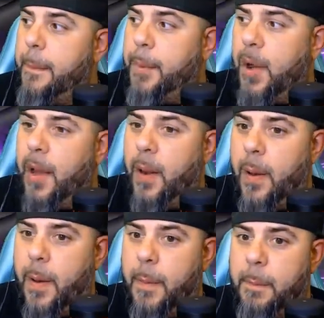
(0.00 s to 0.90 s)
But
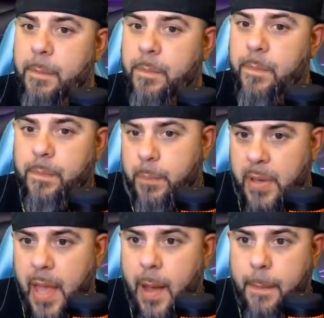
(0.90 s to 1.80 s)

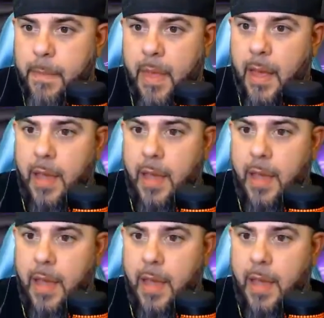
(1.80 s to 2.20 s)
yeah, it